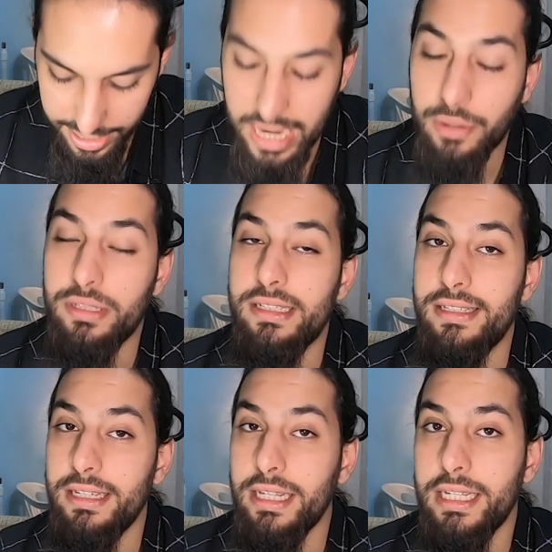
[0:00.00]
now the
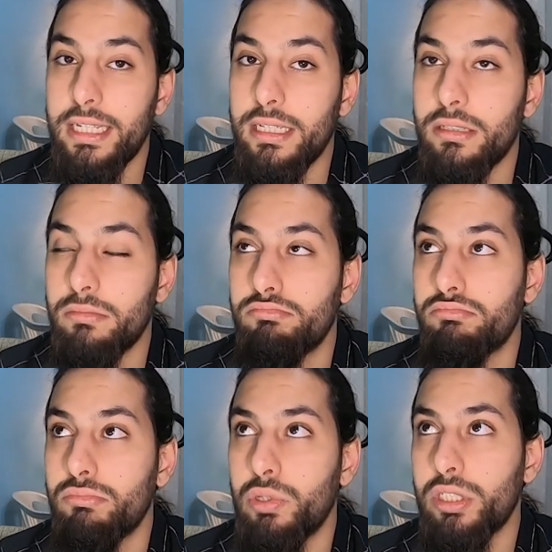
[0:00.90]
C
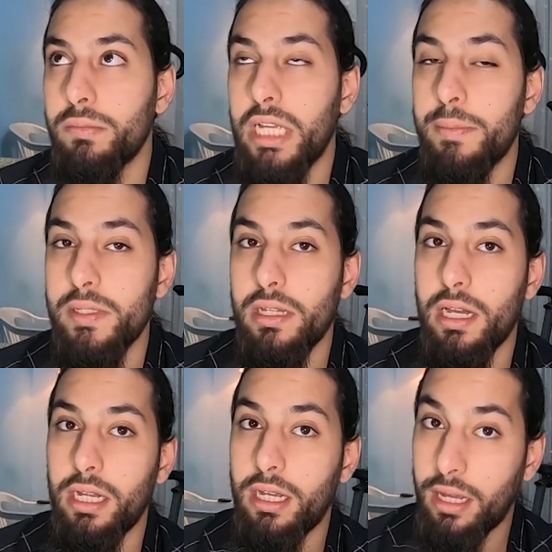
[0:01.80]
is sometimes a